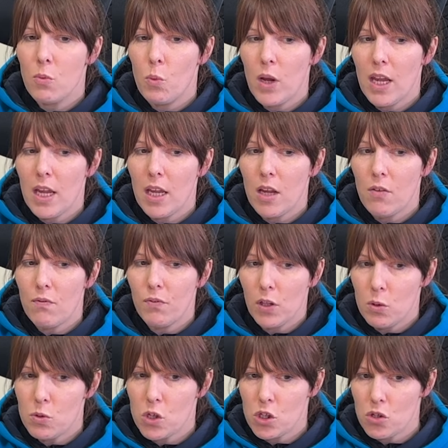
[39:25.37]
we
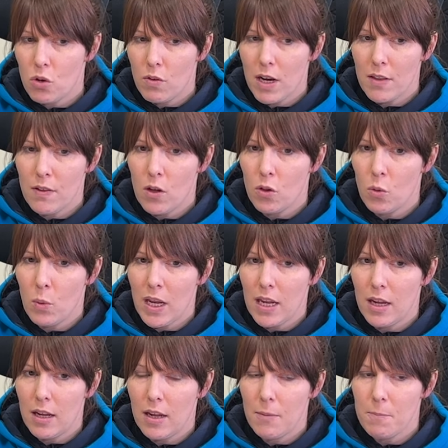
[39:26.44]
flew to Surrey the other
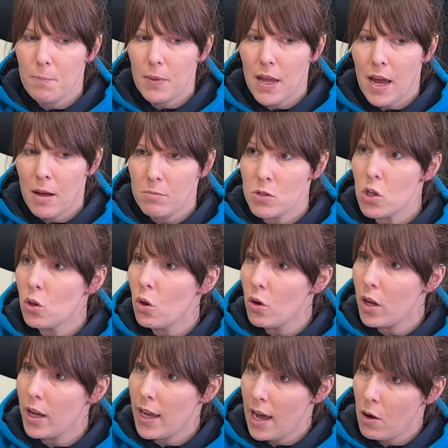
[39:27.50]
week um, to
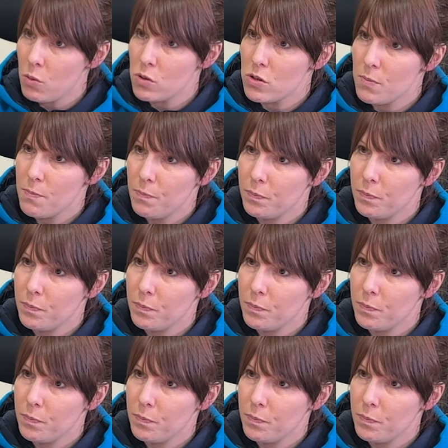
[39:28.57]
look at cows.